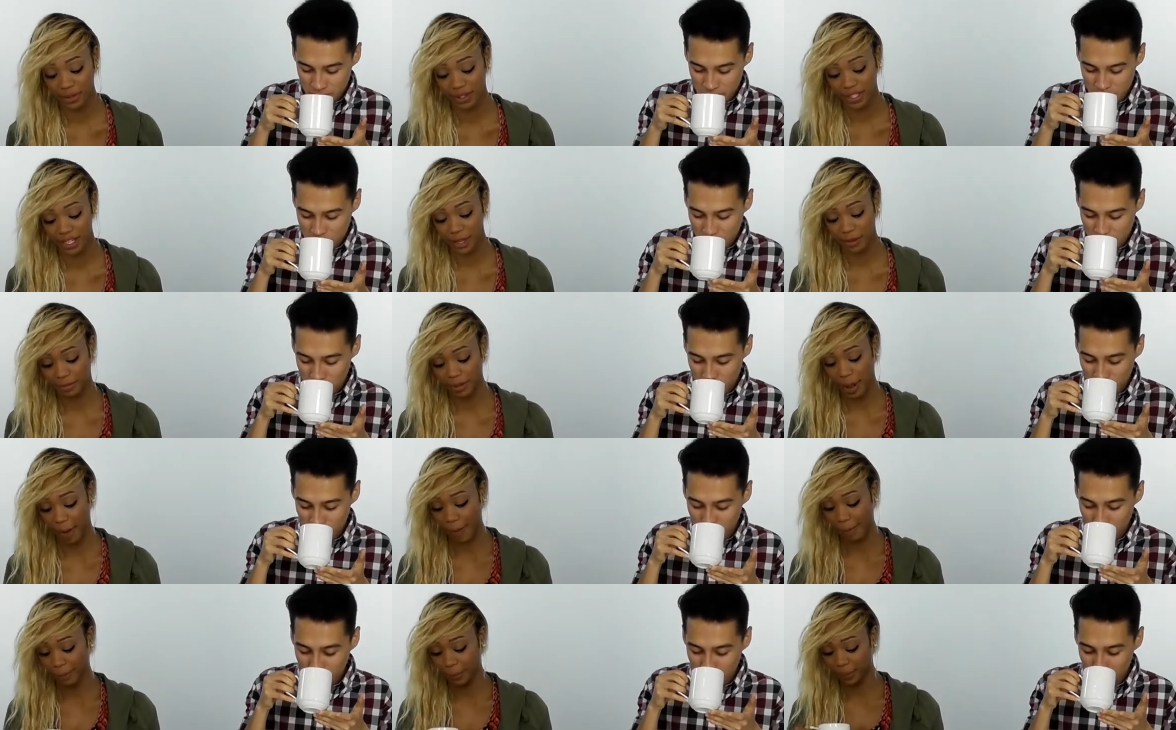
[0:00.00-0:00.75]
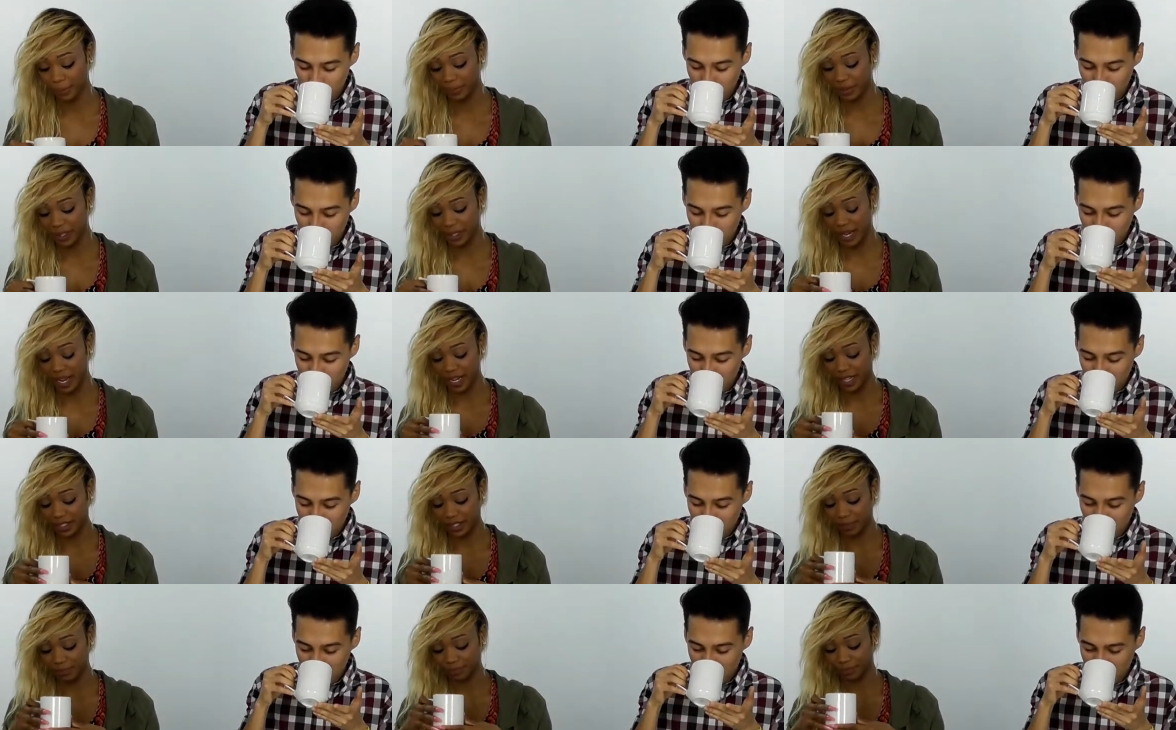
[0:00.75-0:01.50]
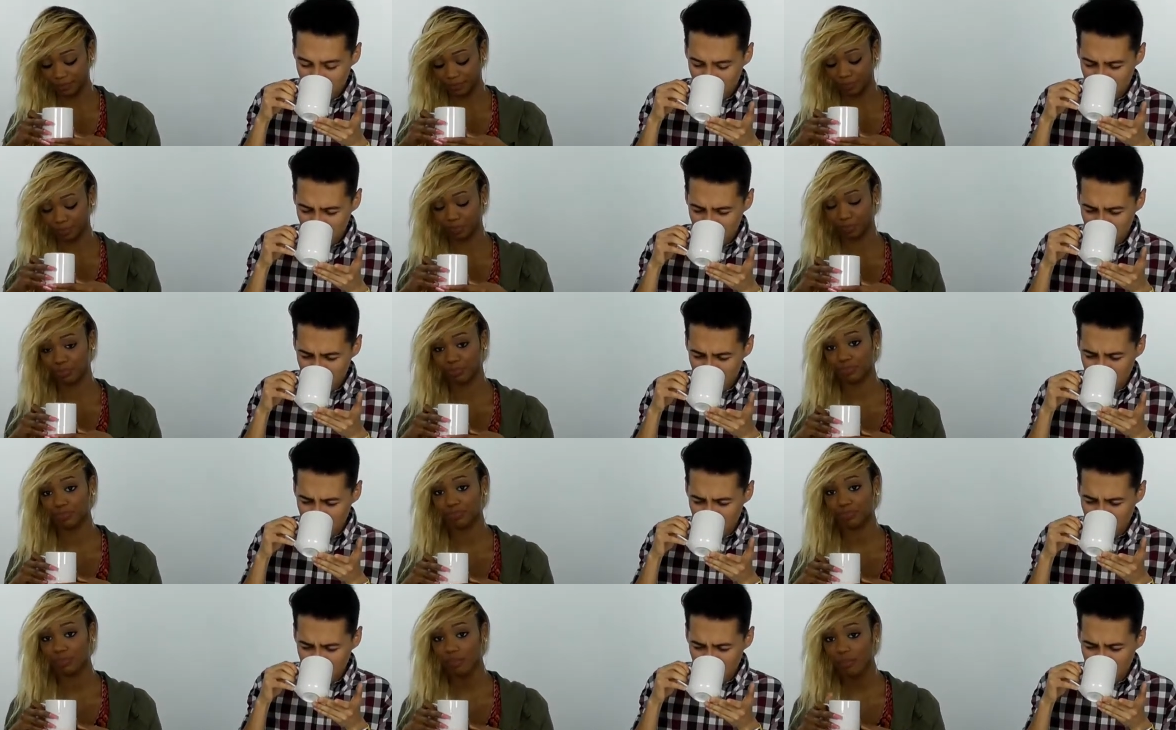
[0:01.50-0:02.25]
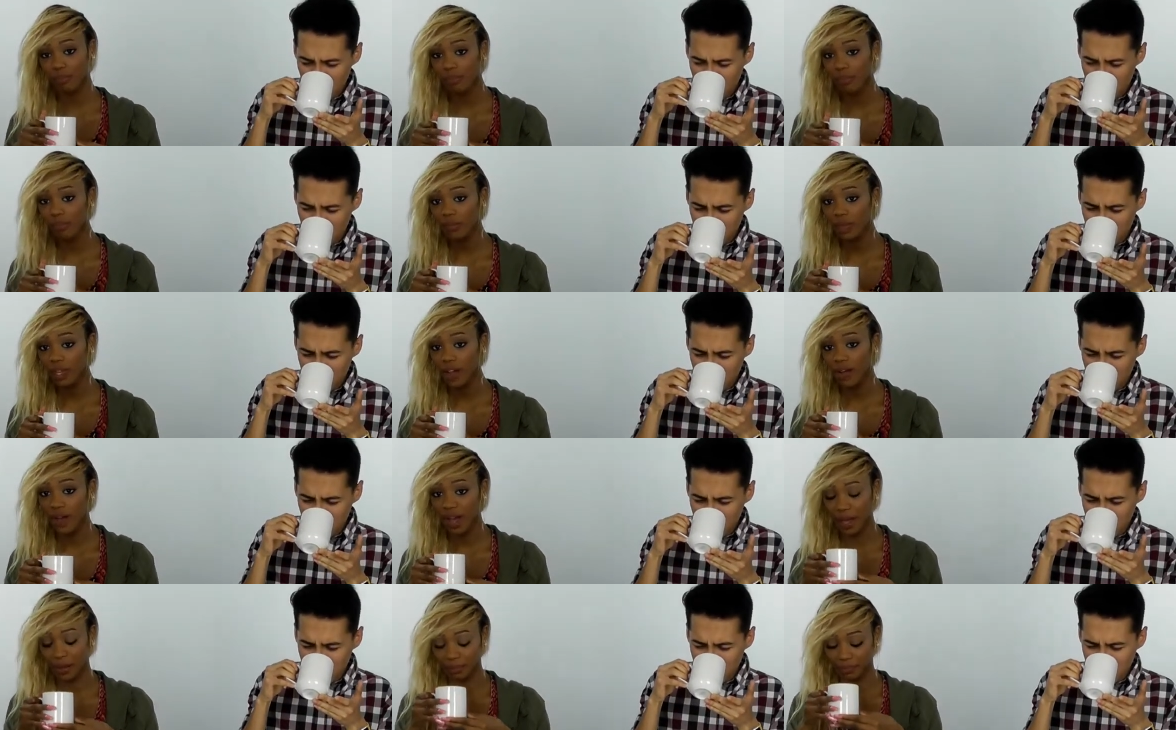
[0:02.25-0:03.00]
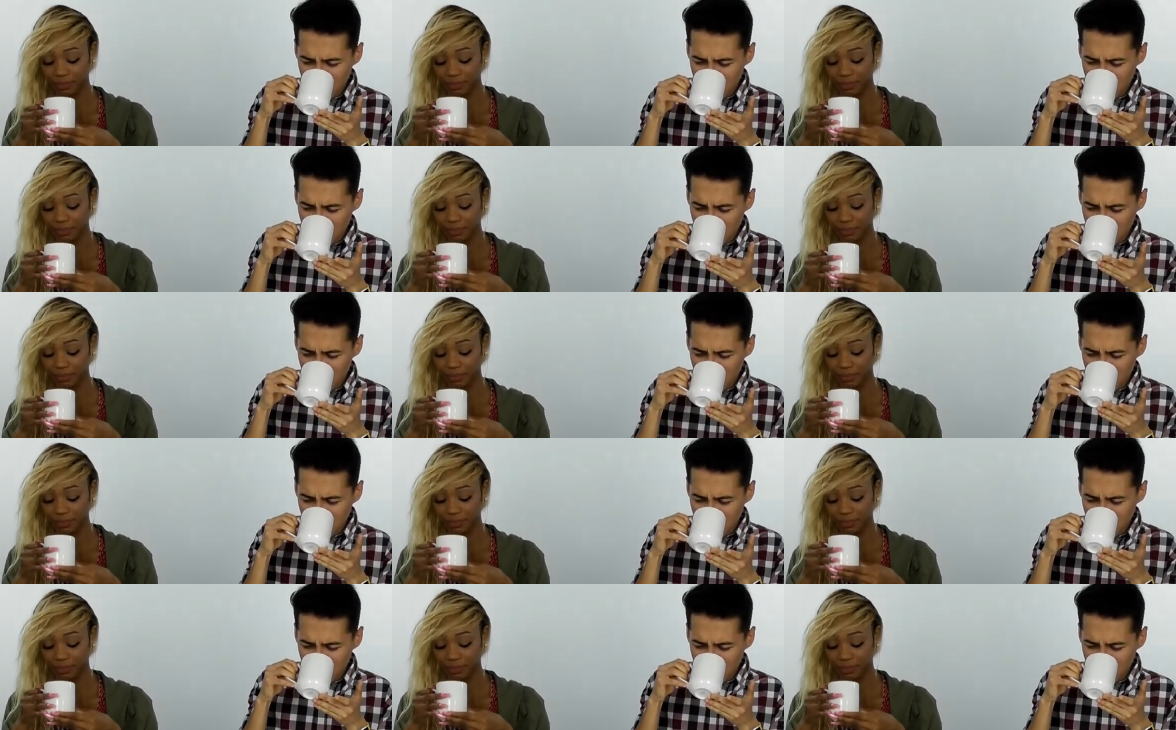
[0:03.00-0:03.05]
Speaker 1: really helped out And the ice. Okay.